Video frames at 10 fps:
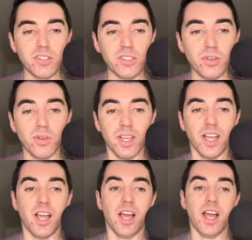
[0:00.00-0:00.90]
So
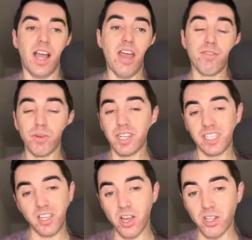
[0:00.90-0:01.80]
everyone
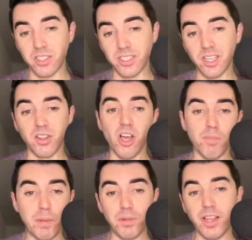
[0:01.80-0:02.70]
has Haaland. A lot of
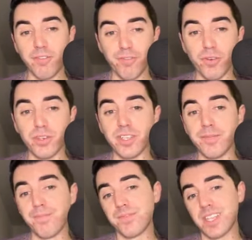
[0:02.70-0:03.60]
people have
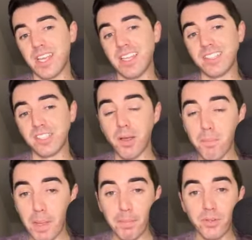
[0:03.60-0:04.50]
Foden, and some
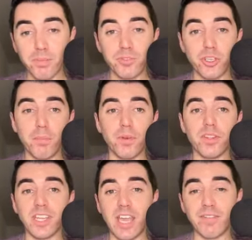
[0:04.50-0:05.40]
people are jumping
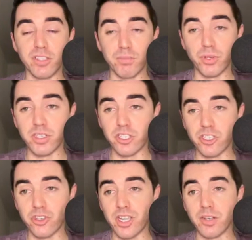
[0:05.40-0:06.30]
on the Kevin De Bruyne
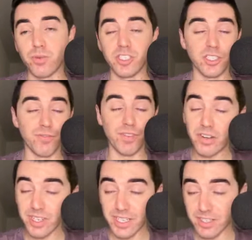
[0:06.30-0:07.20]
train, which is
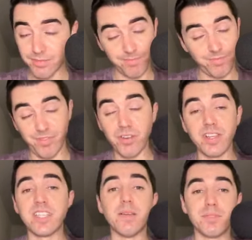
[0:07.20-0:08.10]
very,
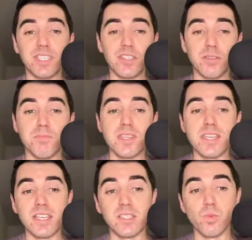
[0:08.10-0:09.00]
very tempting to
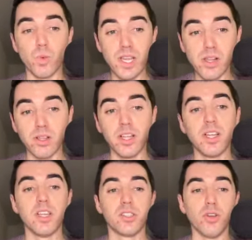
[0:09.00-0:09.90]
me as well.
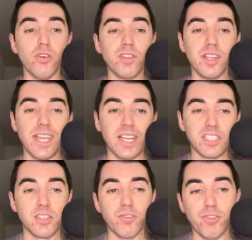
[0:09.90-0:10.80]
So over the
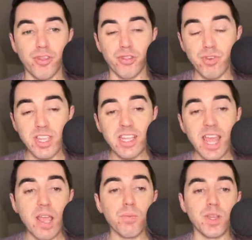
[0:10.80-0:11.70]
next 3
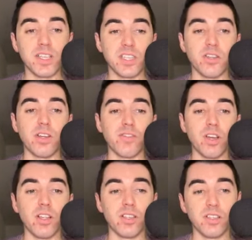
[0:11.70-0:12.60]
game weeks here, I've
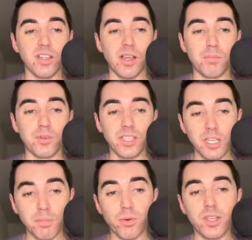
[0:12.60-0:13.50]
got
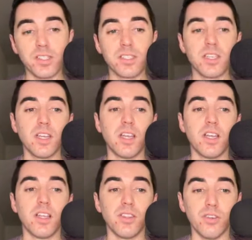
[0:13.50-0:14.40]
predicted points,
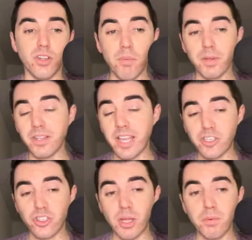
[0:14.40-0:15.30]
their non-penalty
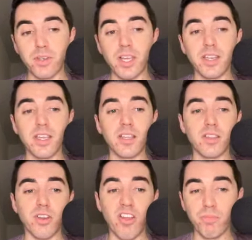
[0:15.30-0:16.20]
XGI per 90,
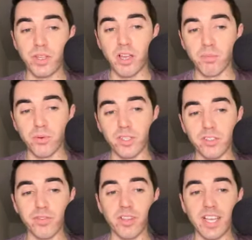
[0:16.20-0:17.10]
their FPL points
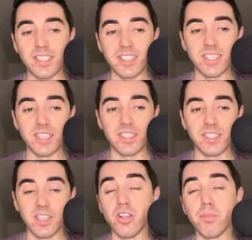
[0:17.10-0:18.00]
over the last 6.
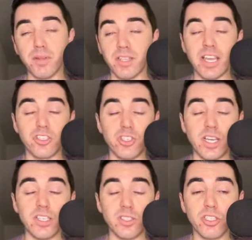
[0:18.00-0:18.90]
The non-penalty
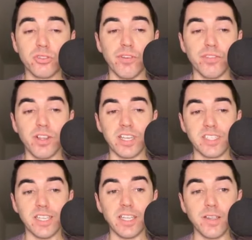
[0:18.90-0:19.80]
XGI is also over their last
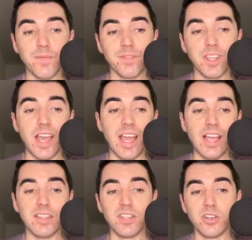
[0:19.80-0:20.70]
90,
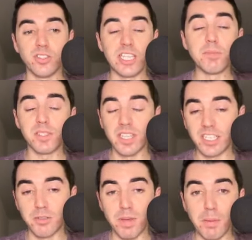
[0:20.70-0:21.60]
and their team
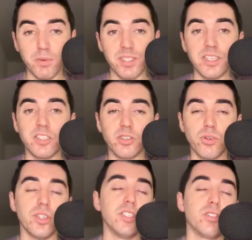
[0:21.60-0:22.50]
selected by percentage
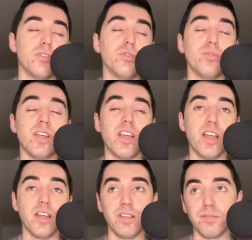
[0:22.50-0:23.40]
according to
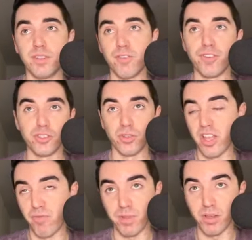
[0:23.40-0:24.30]
the official
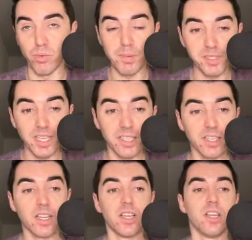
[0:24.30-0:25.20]
FPL website.
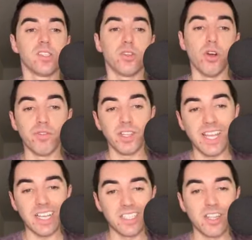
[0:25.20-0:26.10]
So over the
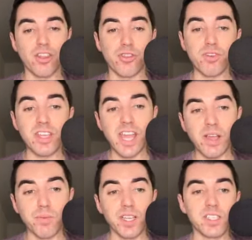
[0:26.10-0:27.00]
next 3
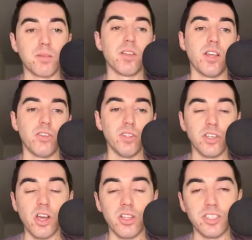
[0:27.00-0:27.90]
game weeks, Erling
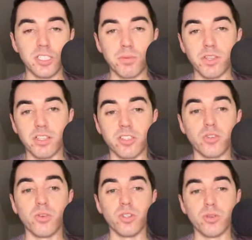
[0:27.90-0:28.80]
Haaland is predicted to
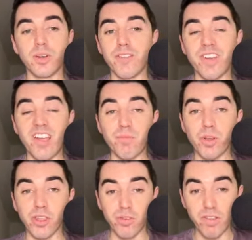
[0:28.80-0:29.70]
score
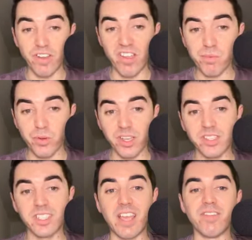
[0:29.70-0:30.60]
25.35
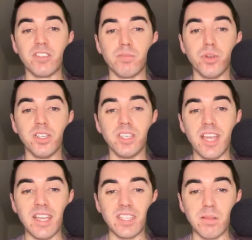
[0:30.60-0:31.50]
points, Kevin De Bruyne
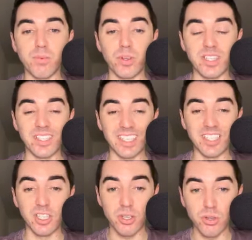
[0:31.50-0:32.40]

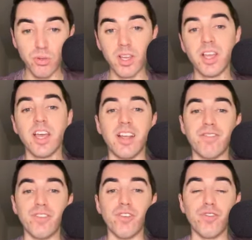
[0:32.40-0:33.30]
18.62,
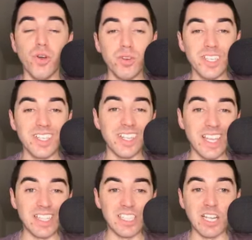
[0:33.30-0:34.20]
and Phil Foden
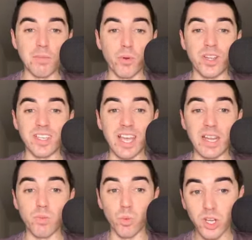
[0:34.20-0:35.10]

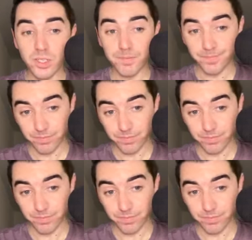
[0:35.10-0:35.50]
19.91.